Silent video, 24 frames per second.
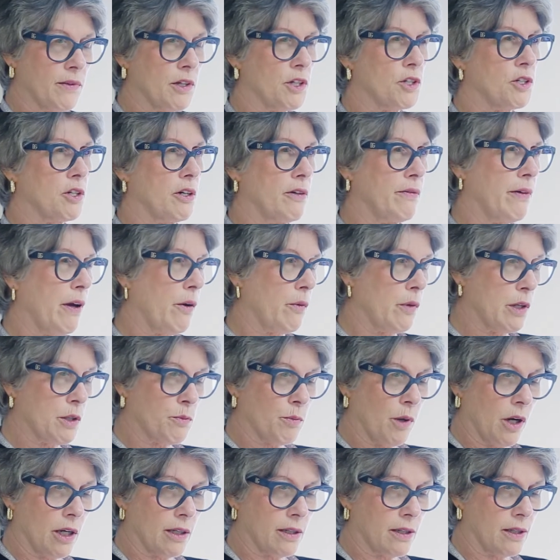of the survey
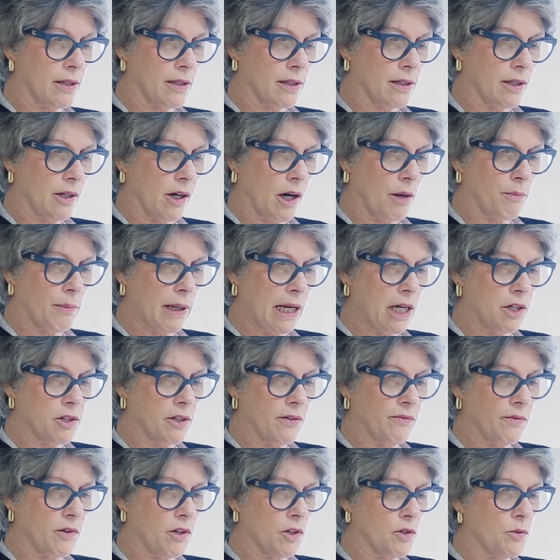responses, our
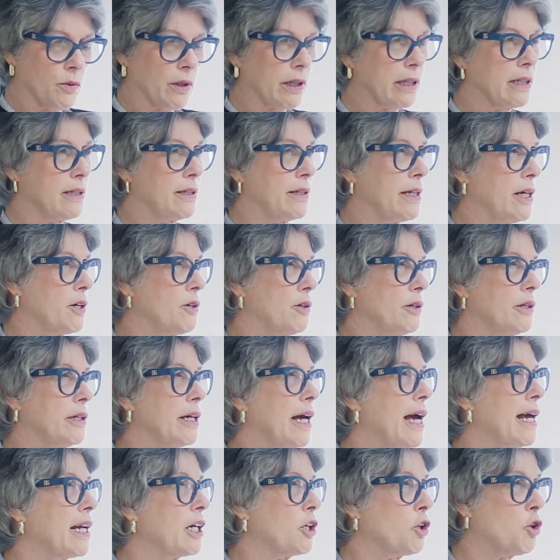patient views were considered
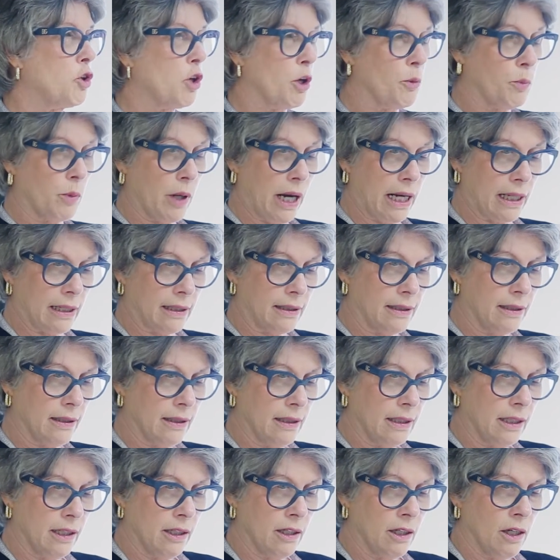and incorporated.
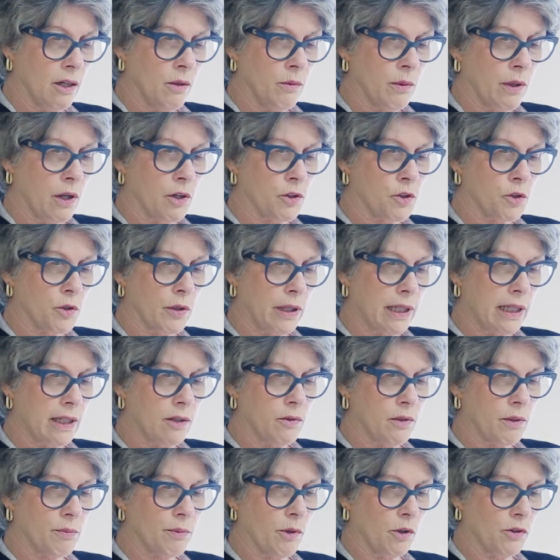We are
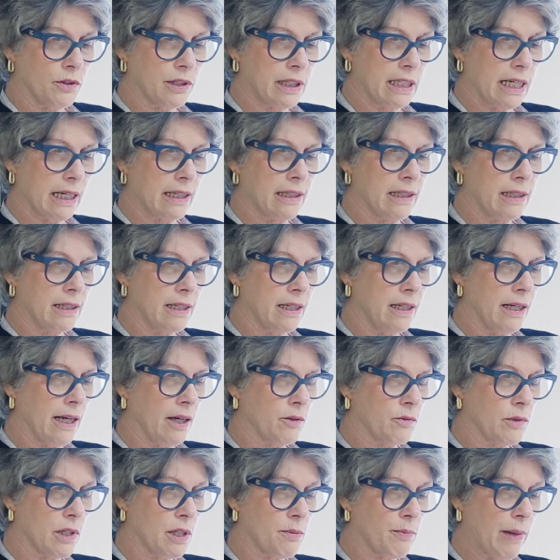treated with both dignity
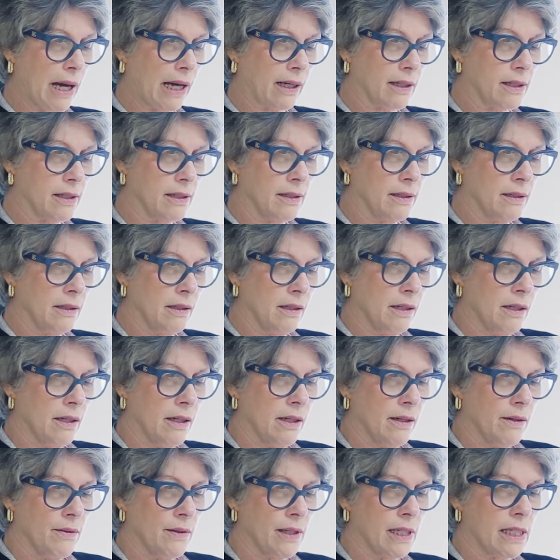and respect.
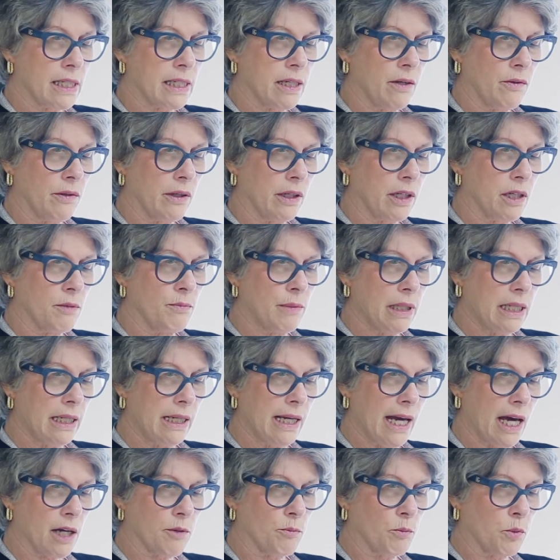The steering
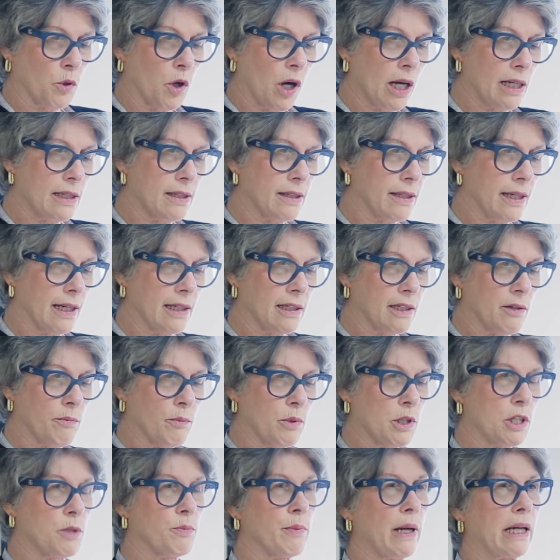committee had a broad sense
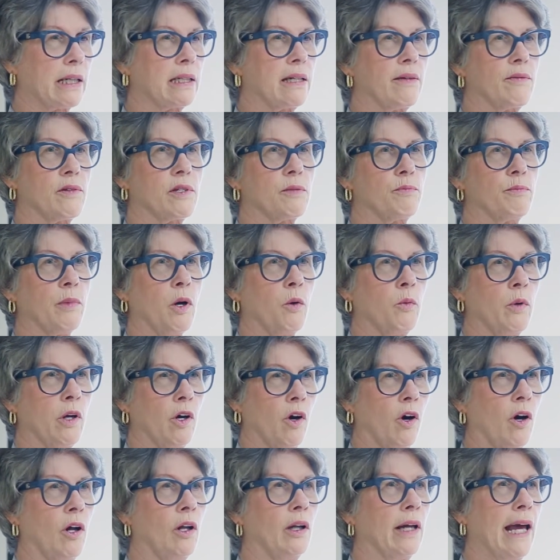of perspectives, but
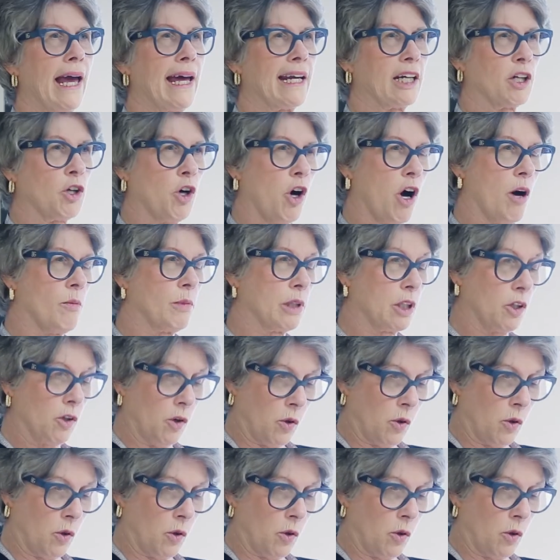we all had a common